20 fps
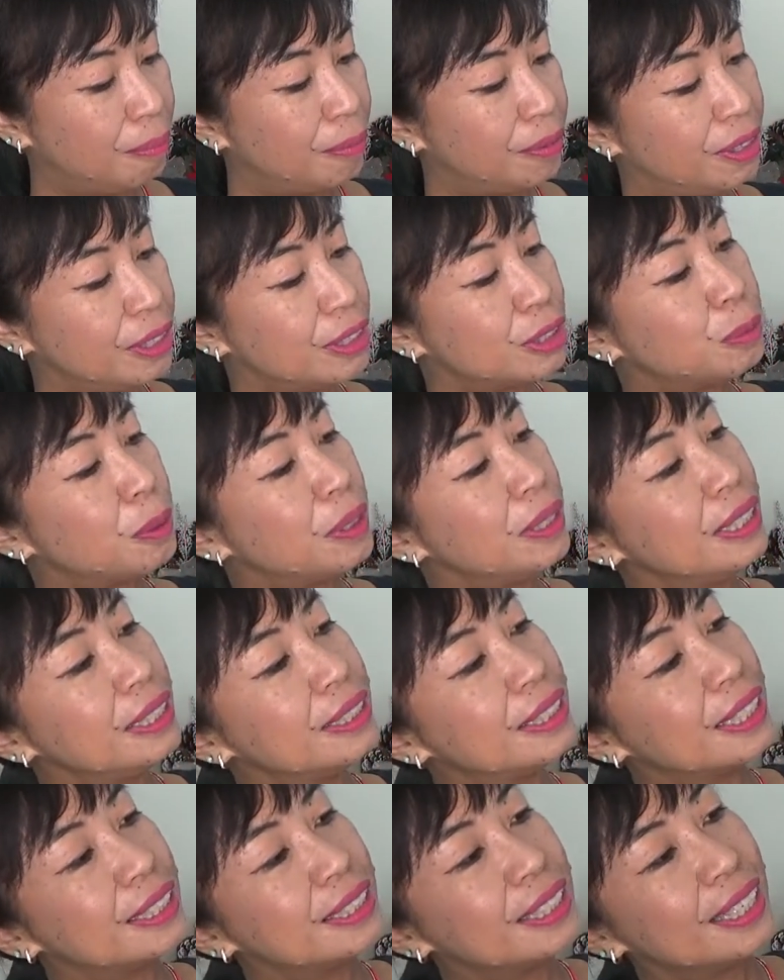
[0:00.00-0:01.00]
This one, it
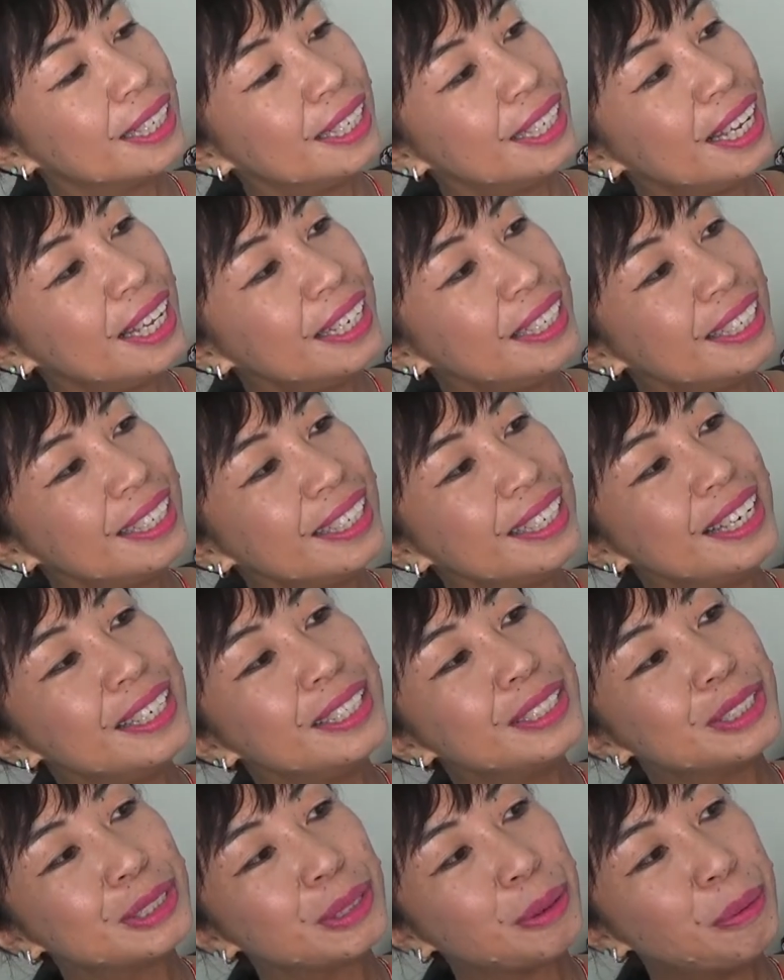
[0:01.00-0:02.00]
says here London, and
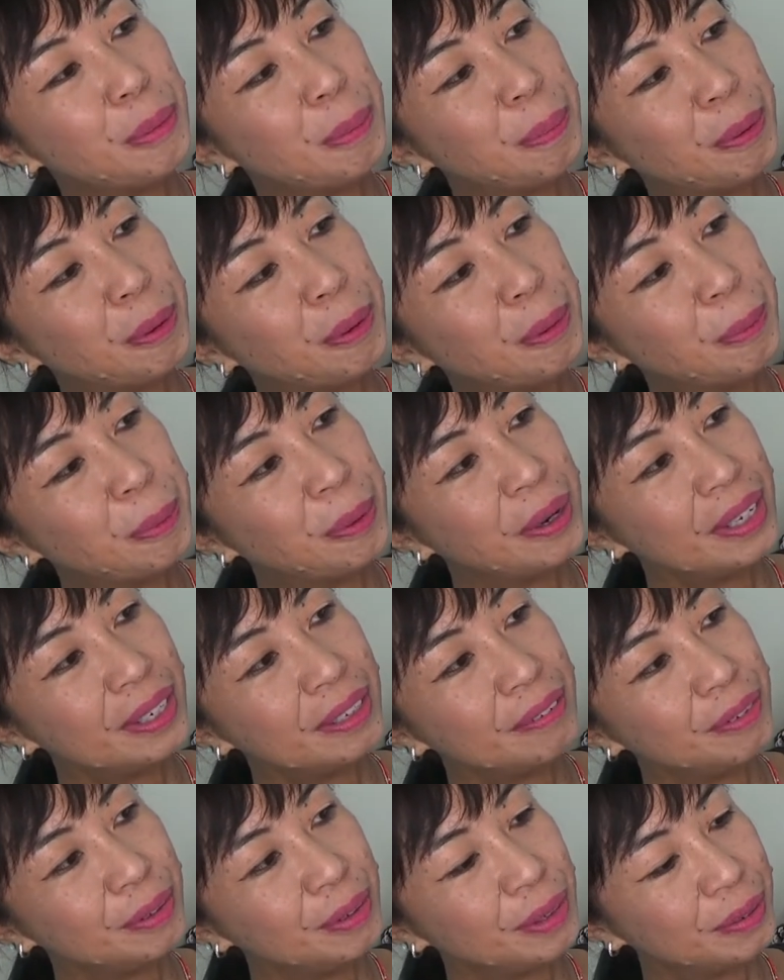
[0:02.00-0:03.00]
it's so appropriate
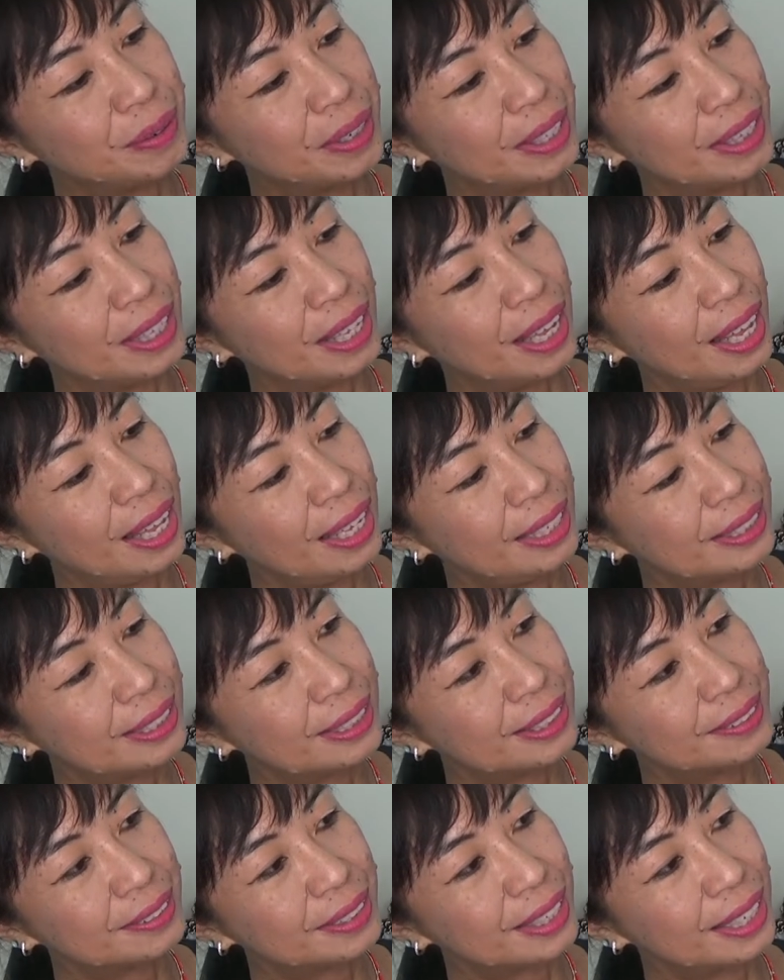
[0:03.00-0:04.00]
if you look at that.
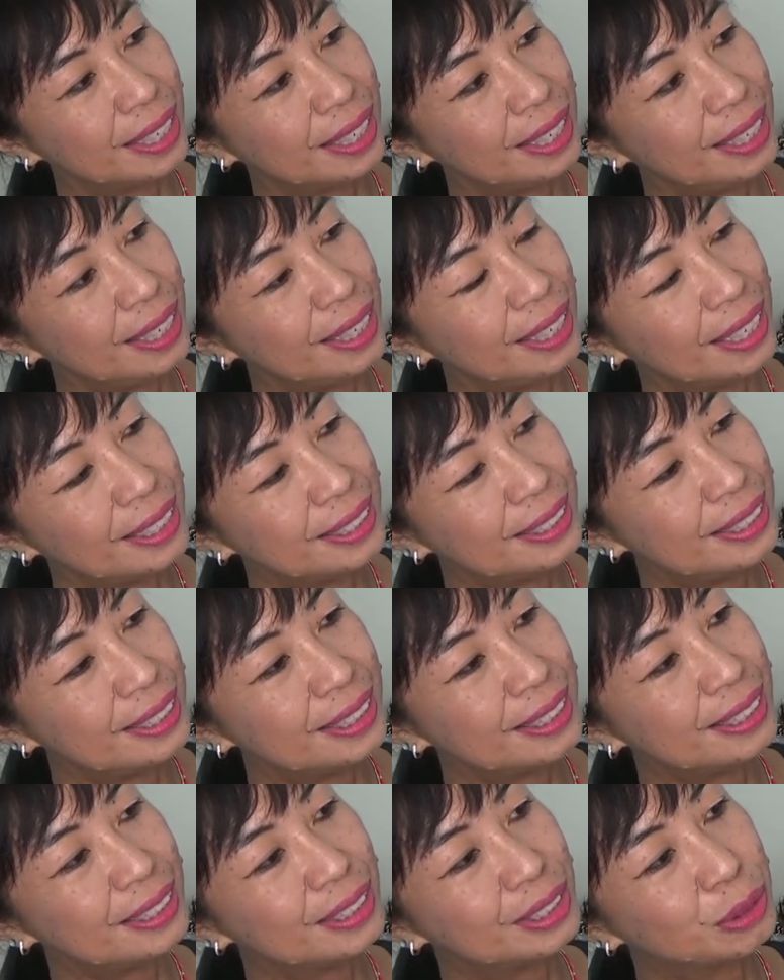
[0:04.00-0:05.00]
Okay,
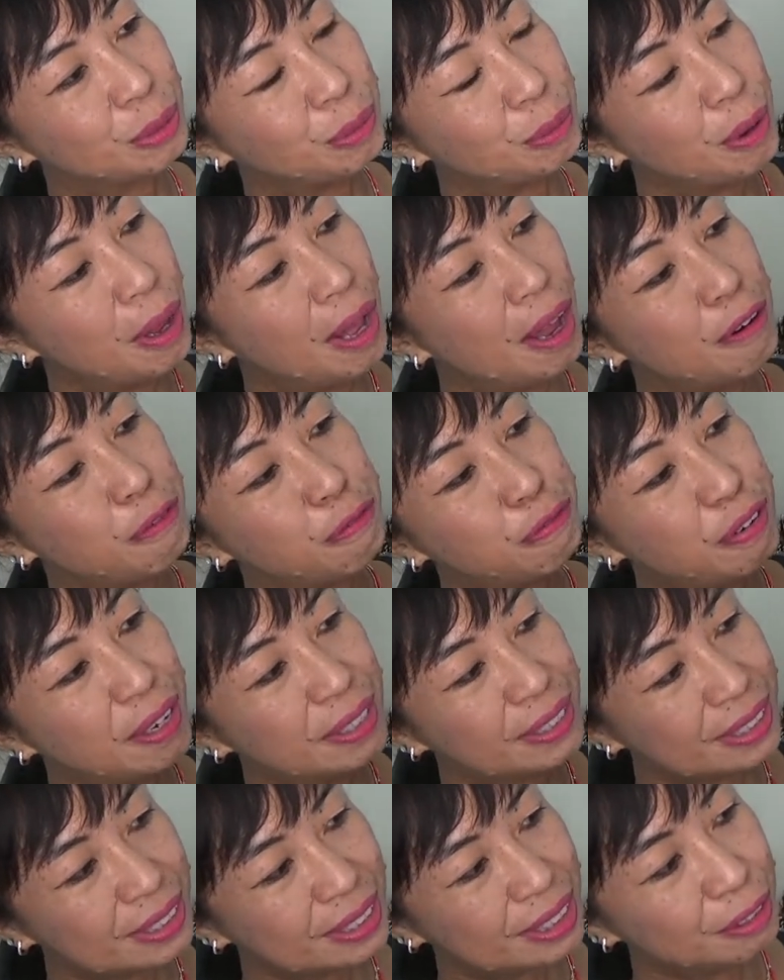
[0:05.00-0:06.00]
London, it's so
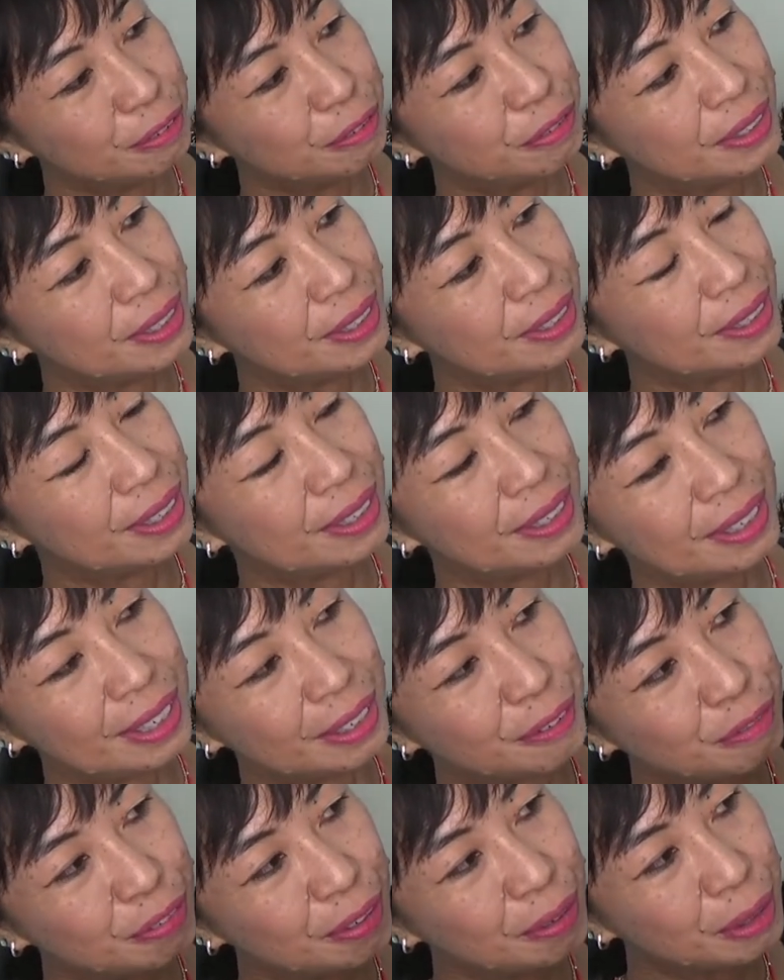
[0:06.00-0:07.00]
festive here,
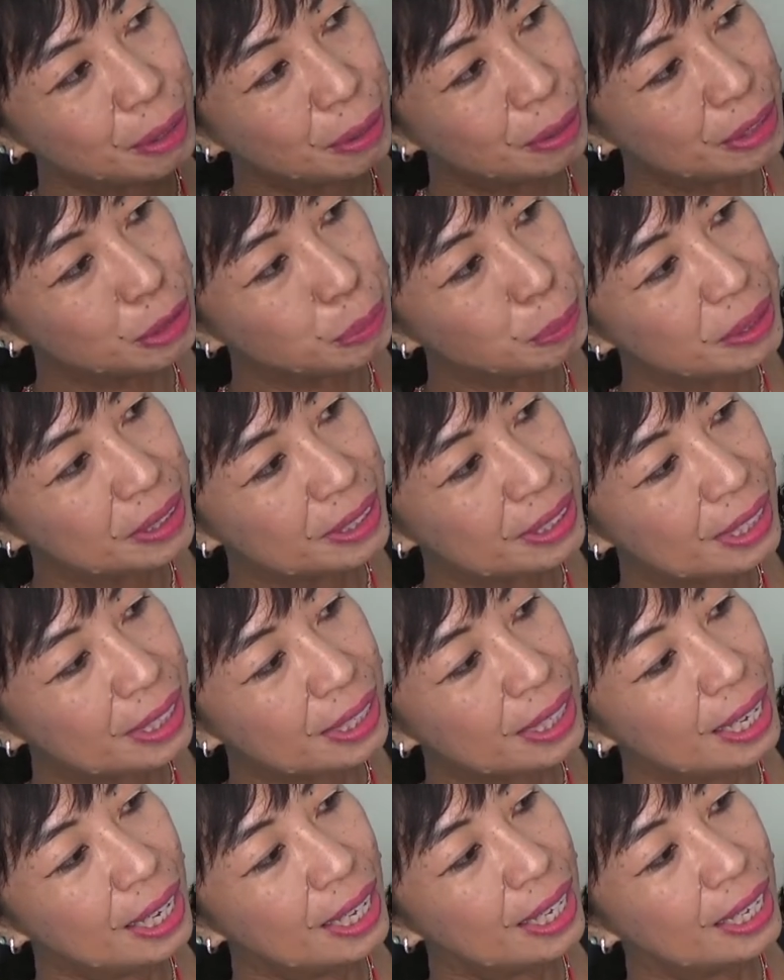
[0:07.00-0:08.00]
like very
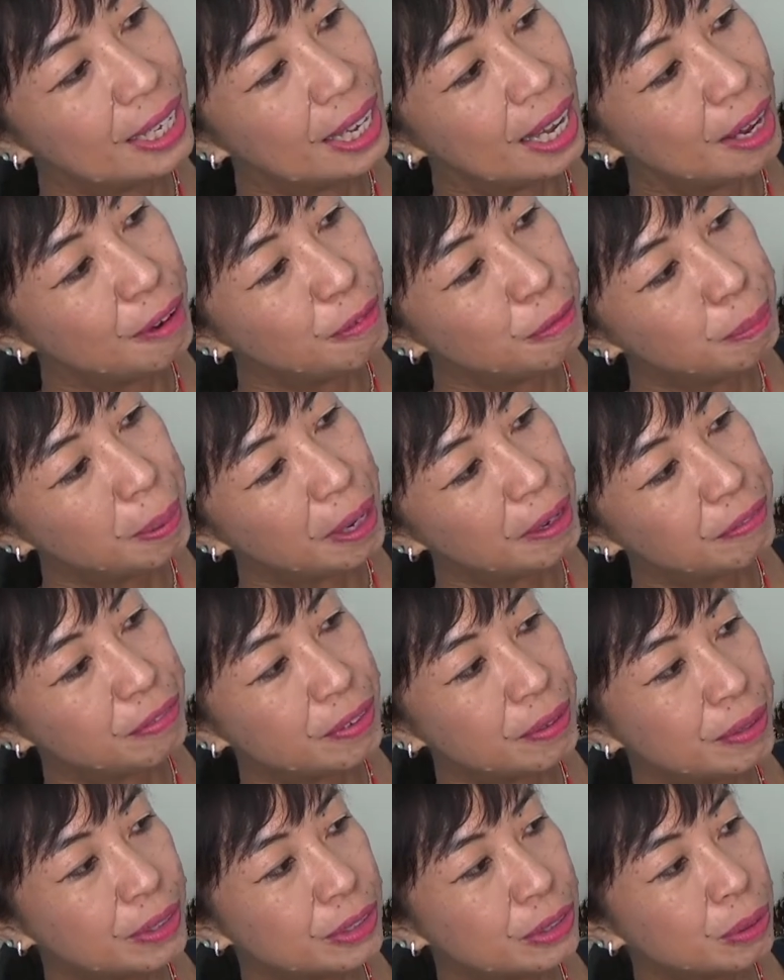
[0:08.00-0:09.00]
Christmassy, by
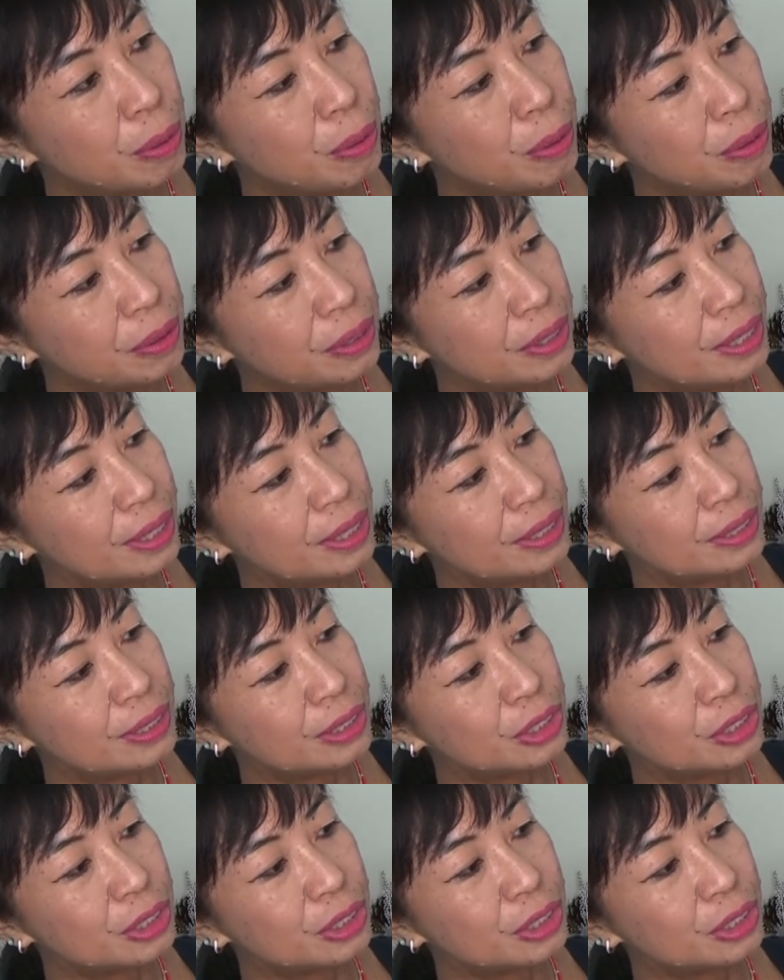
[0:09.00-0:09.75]
various authors.